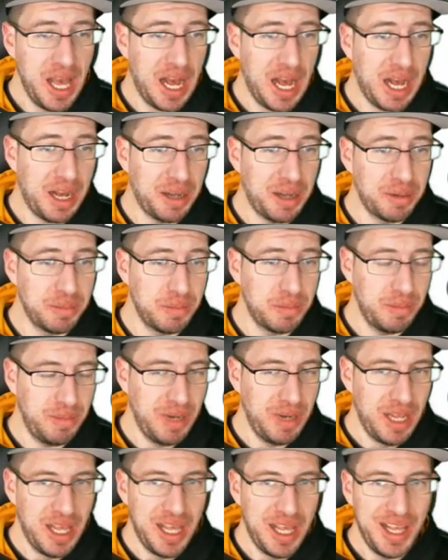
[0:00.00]

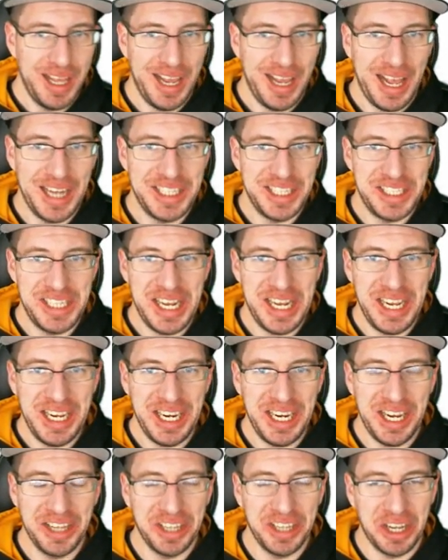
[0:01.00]
Um, it's
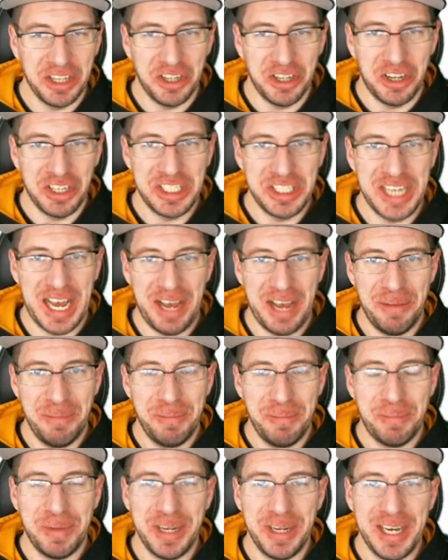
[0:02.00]
taken a, a long
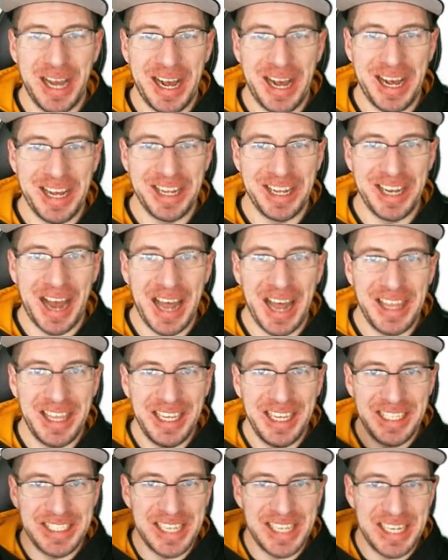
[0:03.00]
time, but uh, I
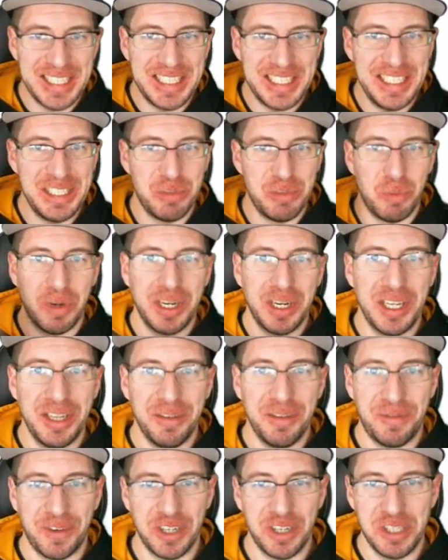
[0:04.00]
think Zesty is one
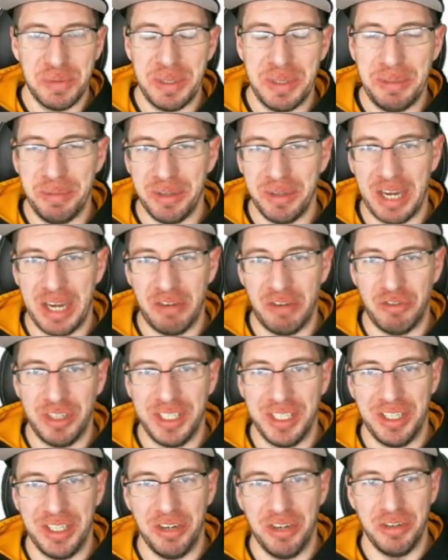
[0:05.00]
of the first people that
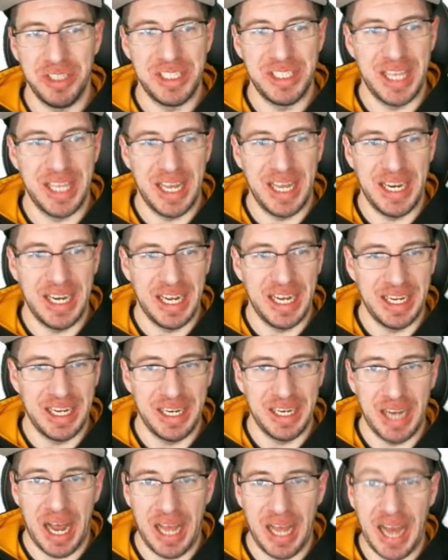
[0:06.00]
really noticed that uh,
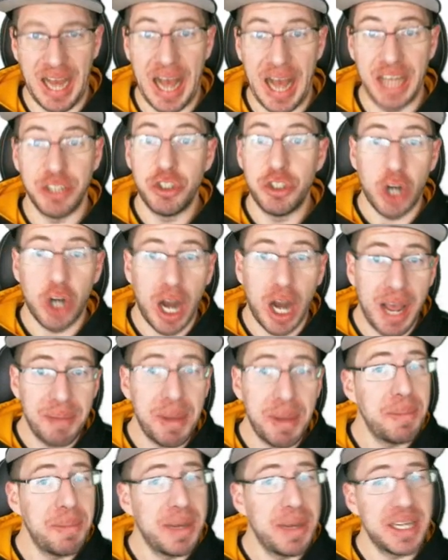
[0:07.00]
I, I try
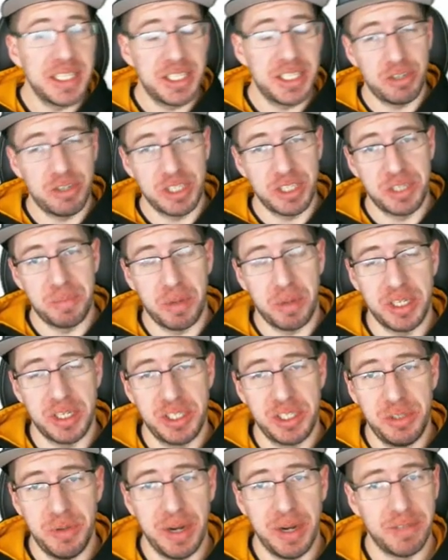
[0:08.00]
my best to
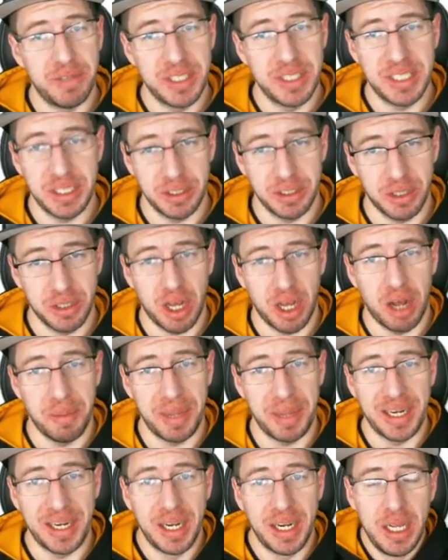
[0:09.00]
respond to every single
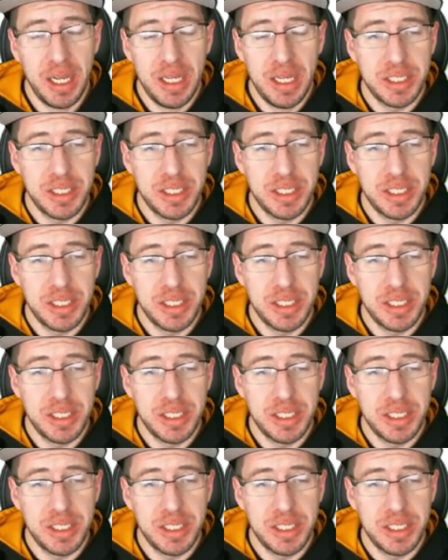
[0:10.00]
comment.